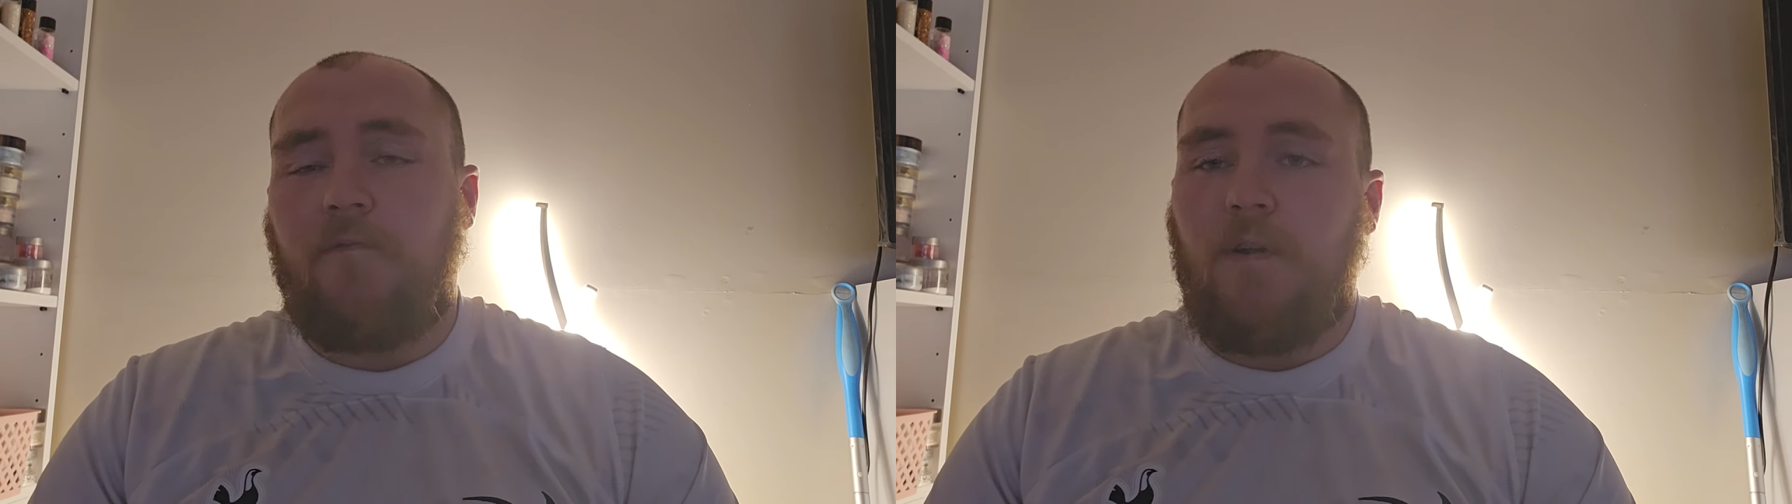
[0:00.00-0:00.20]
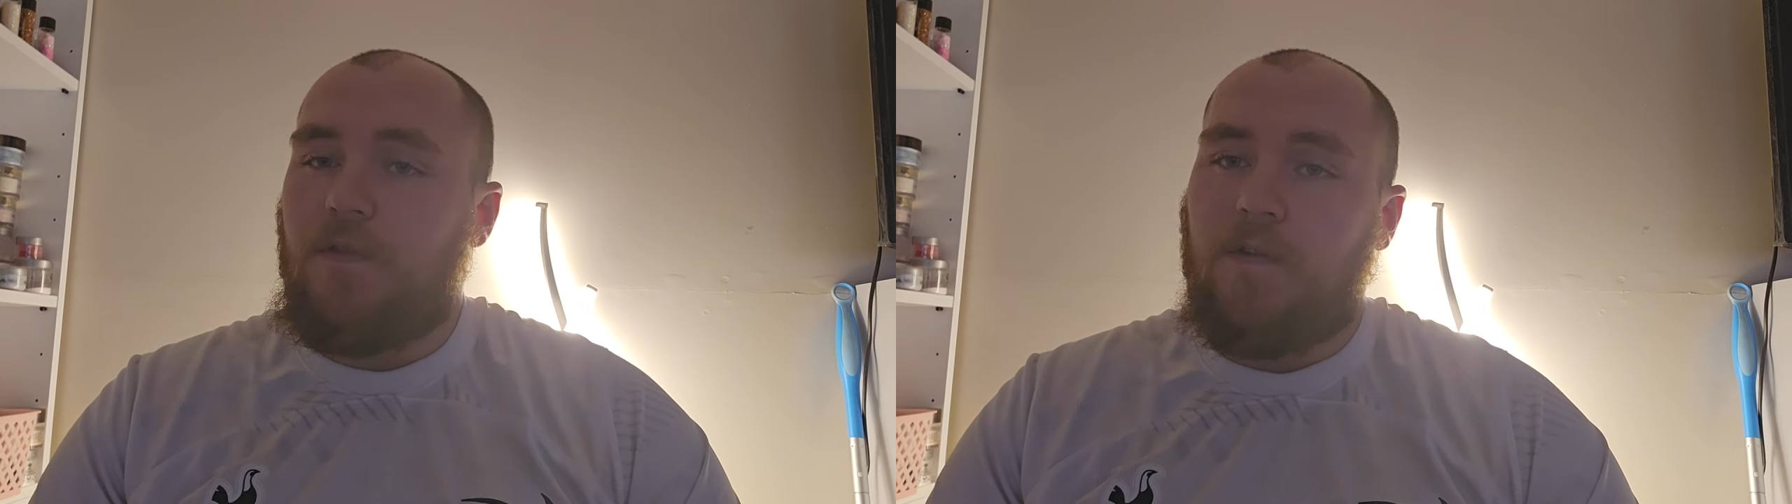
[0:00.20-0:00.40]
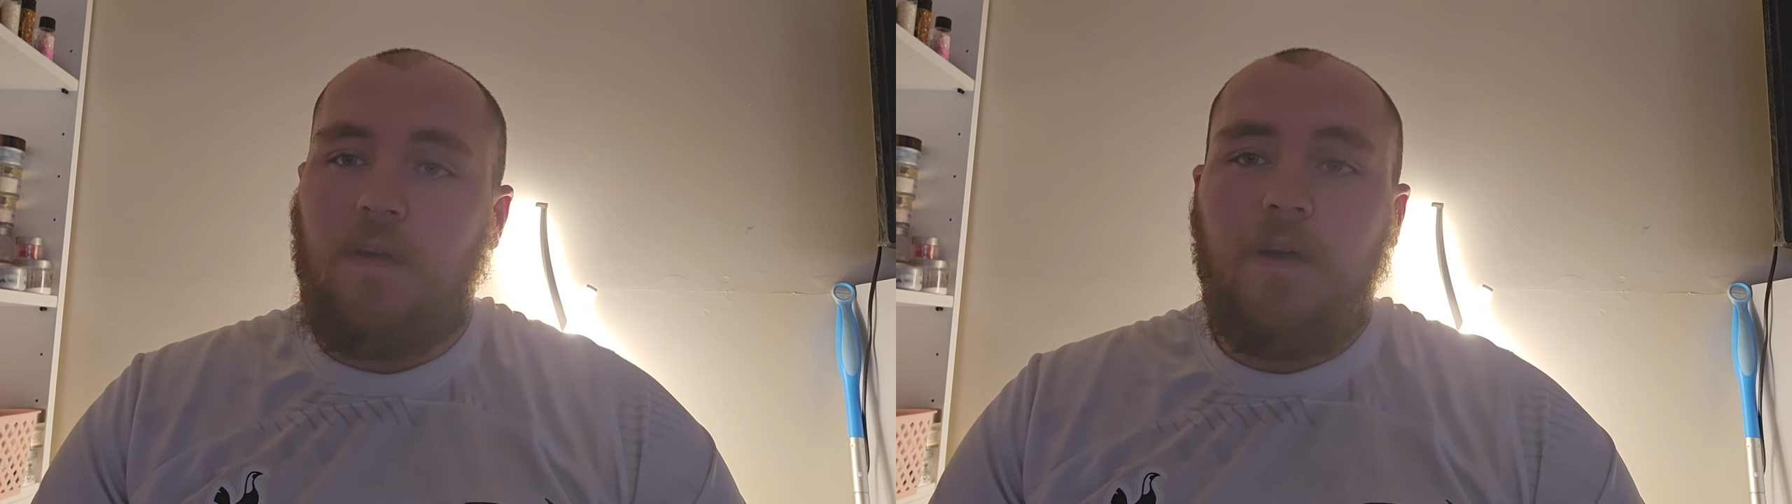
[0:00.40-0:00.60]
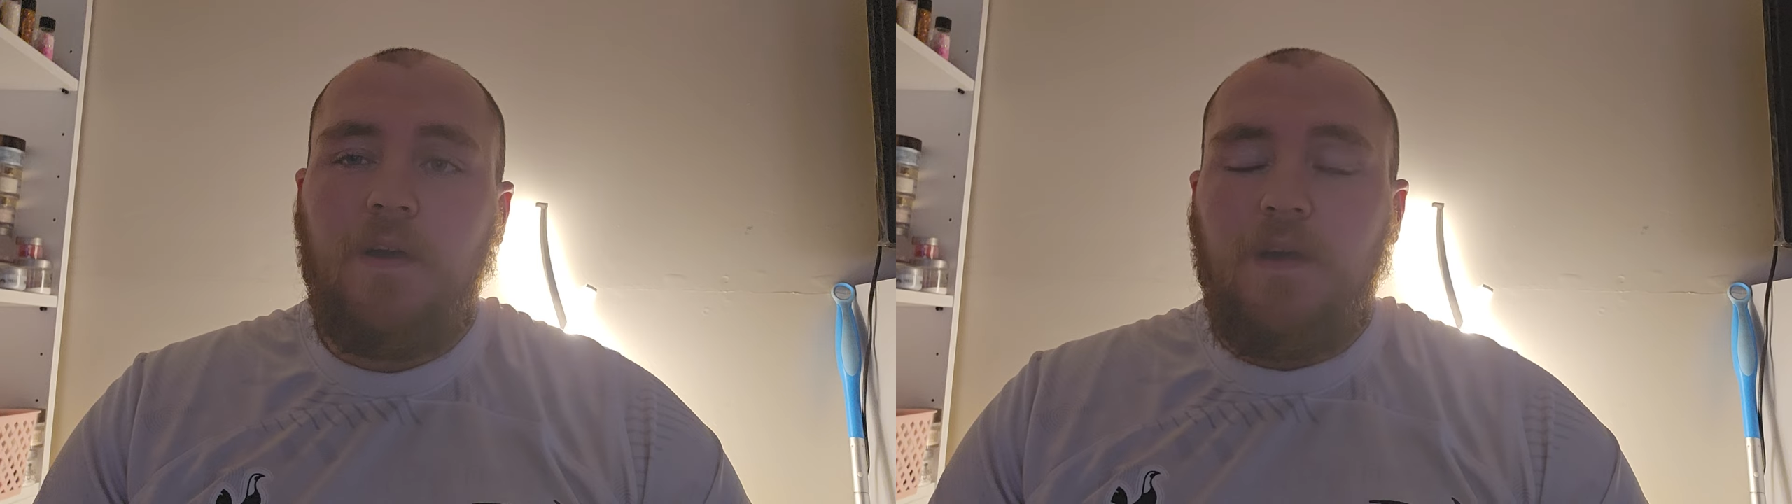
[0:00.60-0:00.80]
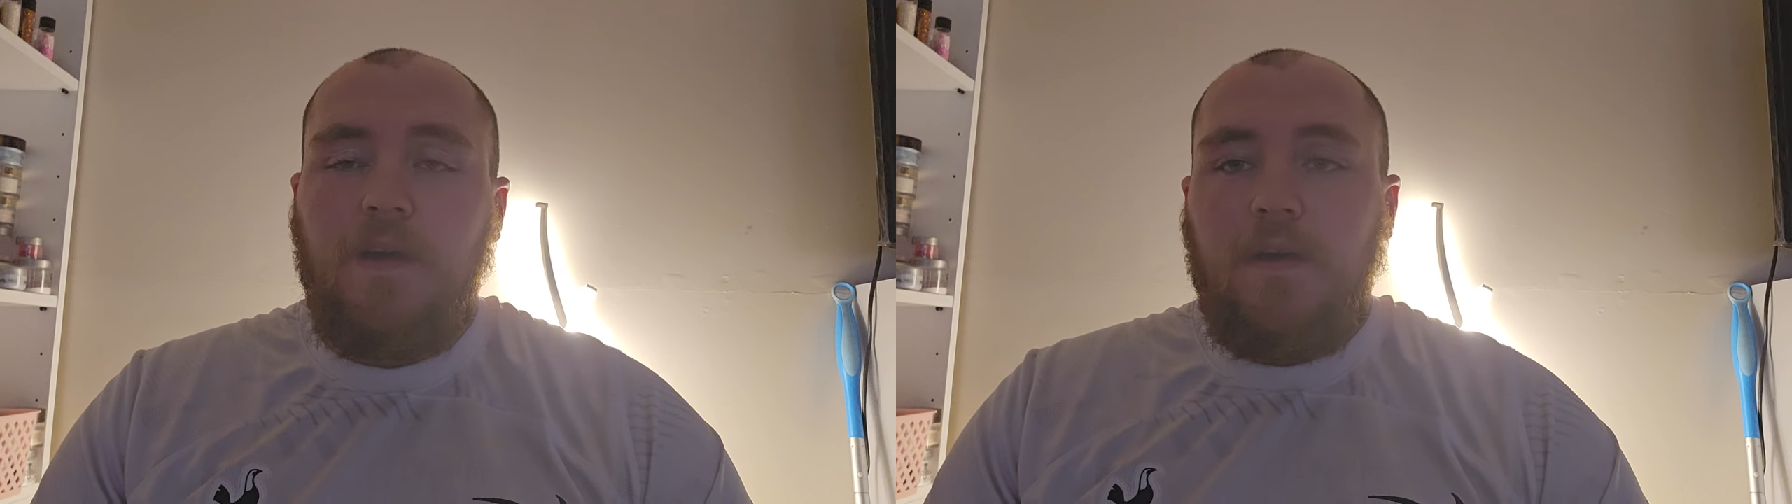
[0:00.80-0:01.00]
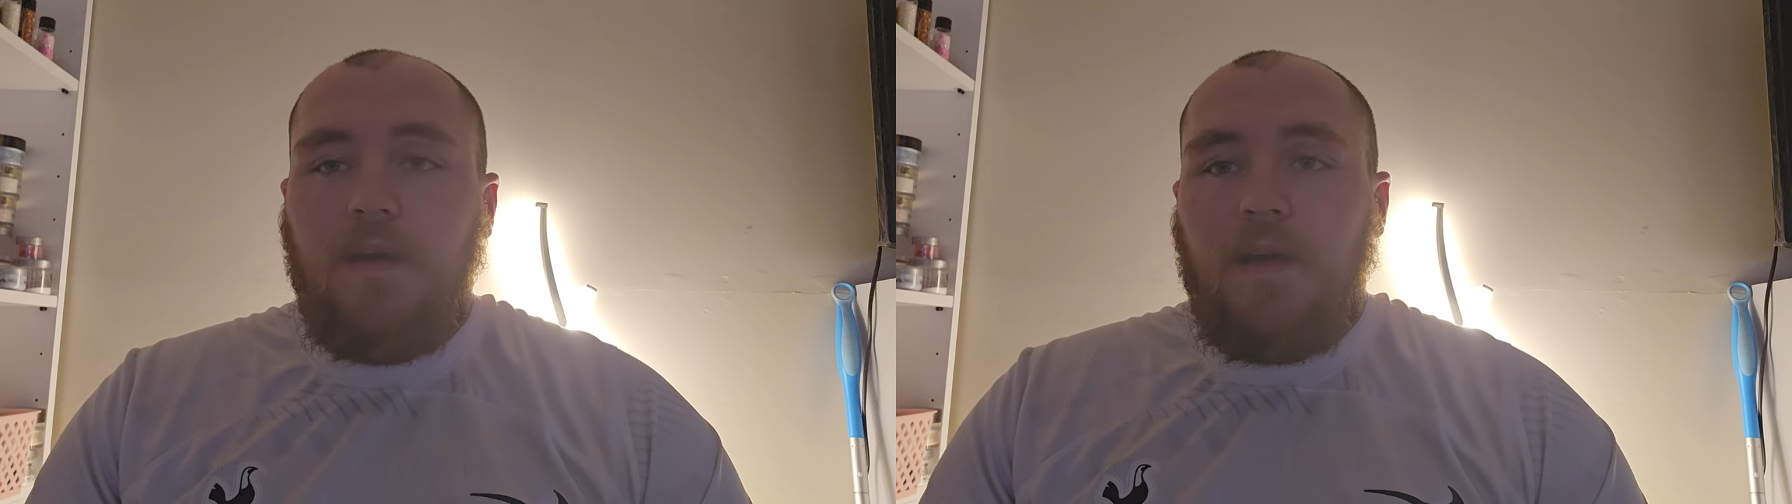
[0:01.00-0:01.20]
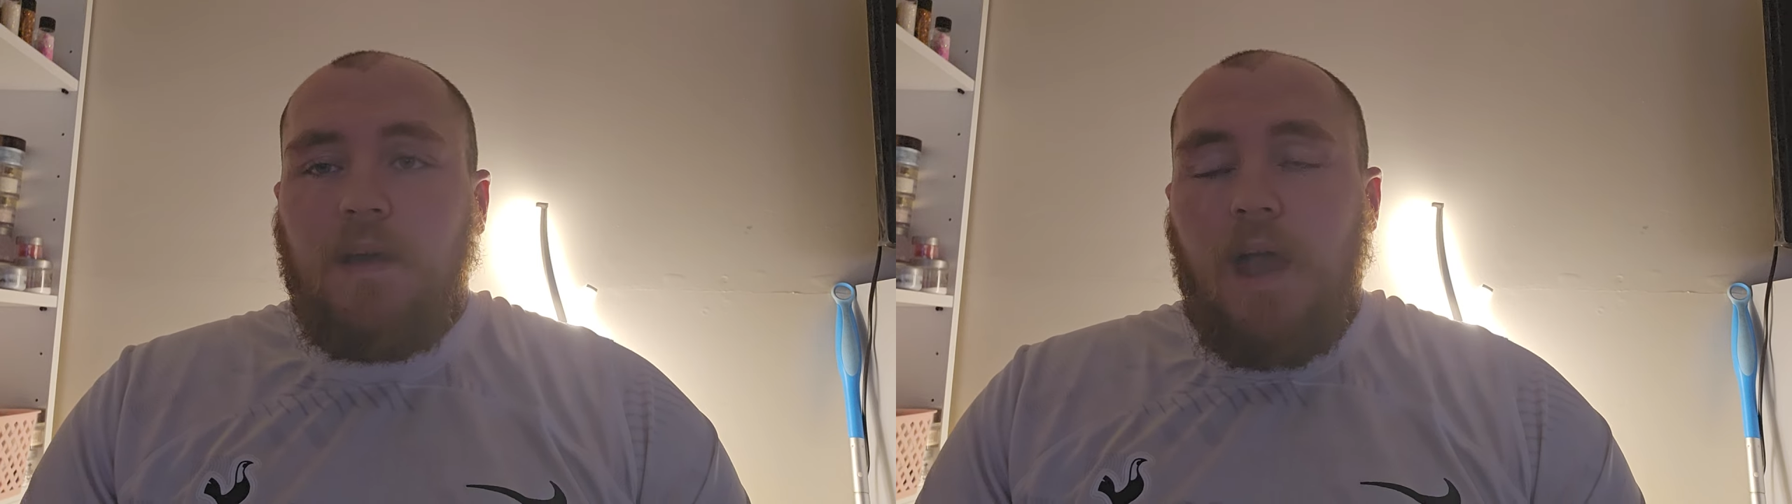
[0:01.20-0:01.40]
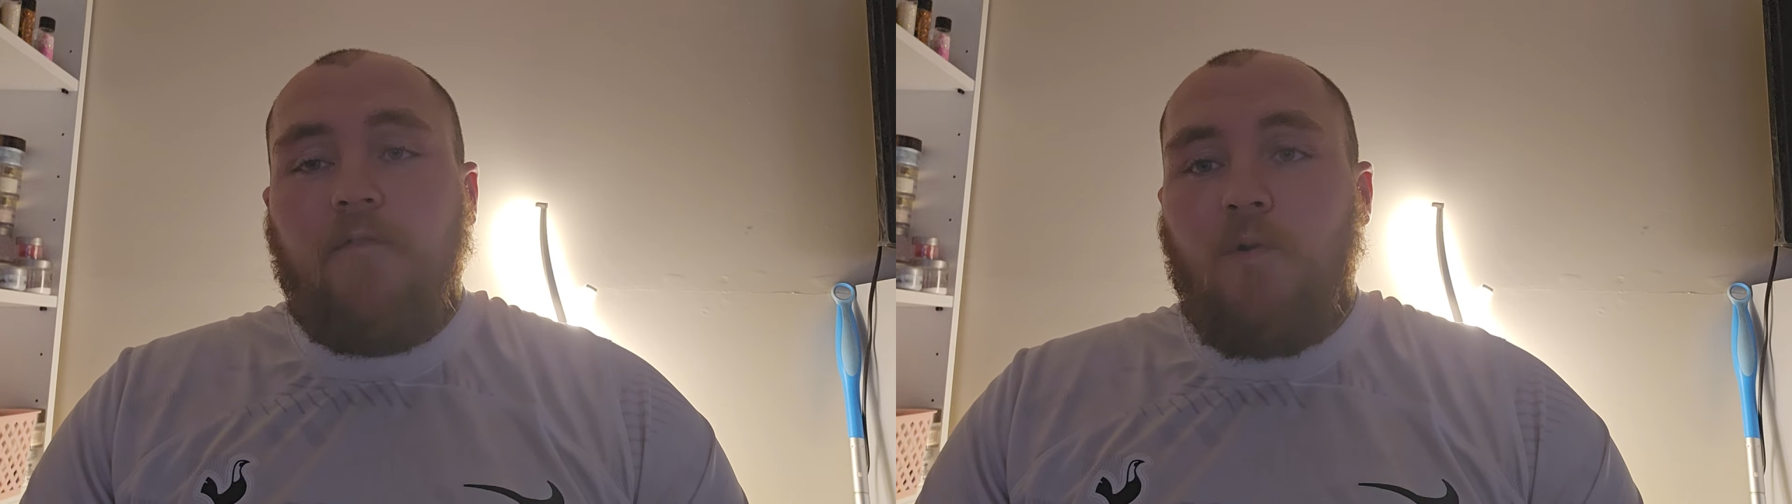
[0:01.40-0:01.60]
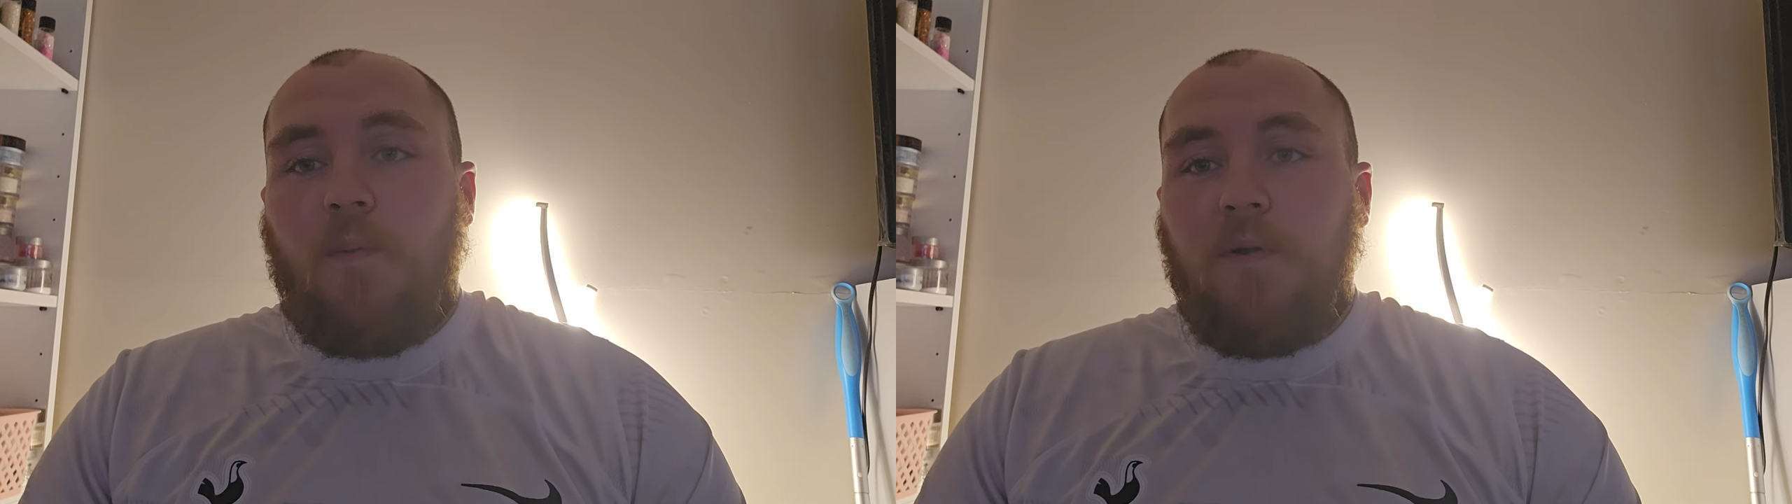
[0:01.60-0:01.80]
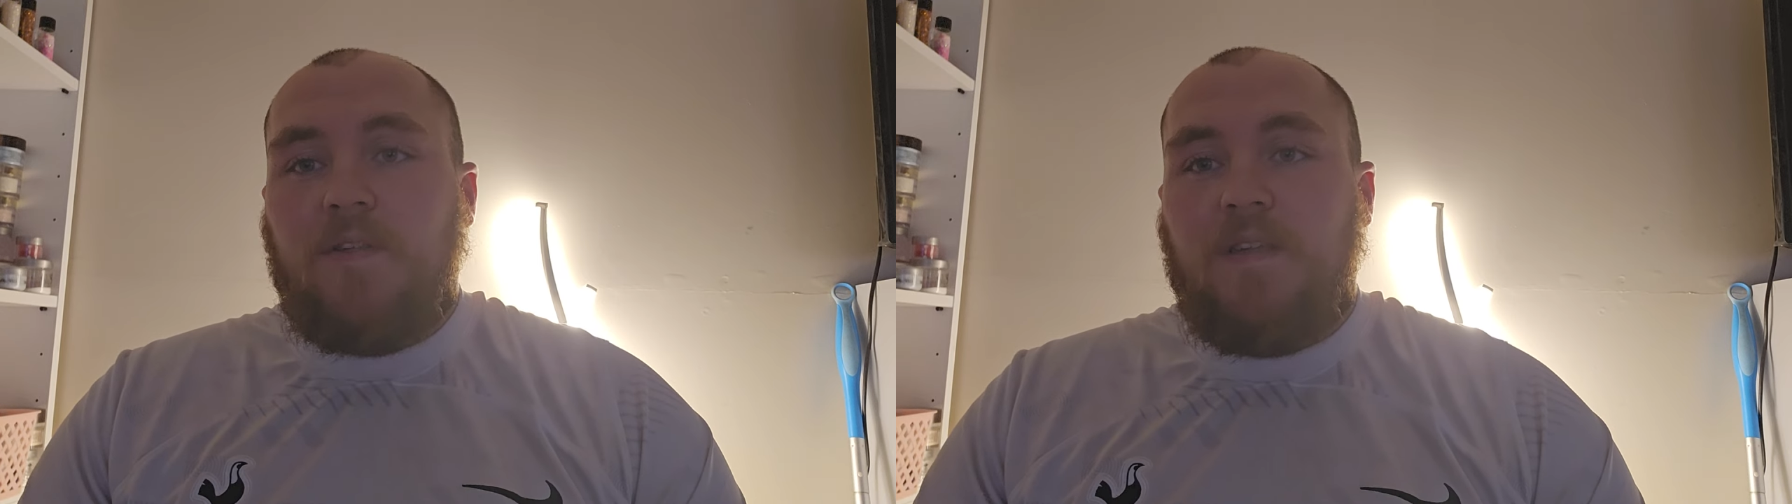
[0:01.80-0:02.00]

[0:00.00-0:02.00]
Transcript: Everyone's everyone wants